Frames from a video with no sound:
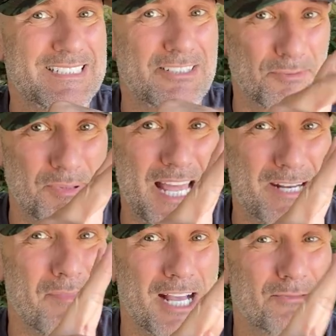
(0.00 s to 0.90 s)
Your
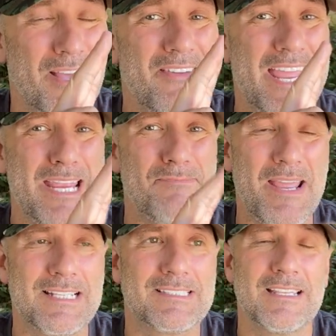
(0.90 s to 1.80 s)
platinum box will have 8
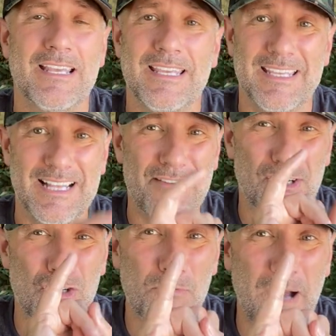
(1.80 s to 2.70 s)
baits. It'll have a
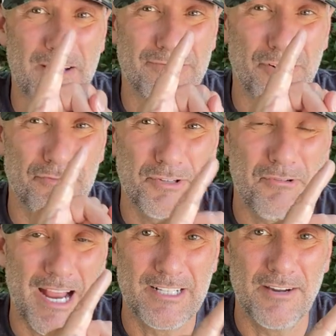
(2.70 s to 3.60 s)
coupon for a free
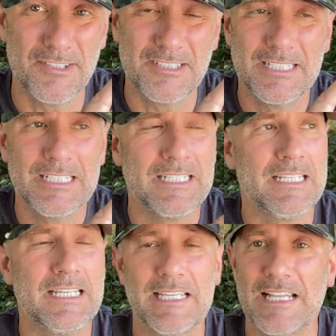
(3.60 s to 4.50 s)
rod cover.
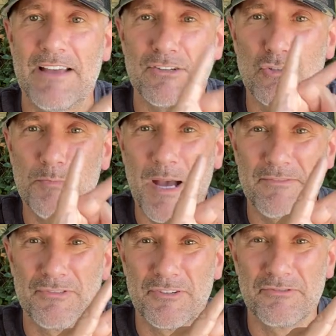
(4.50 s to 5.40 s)
It'll have a coupon
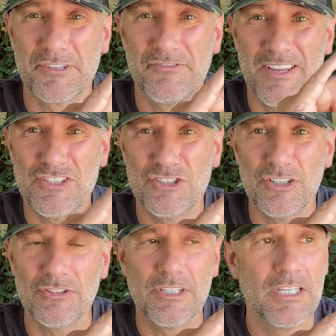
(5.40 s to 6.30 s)
for a free face shield.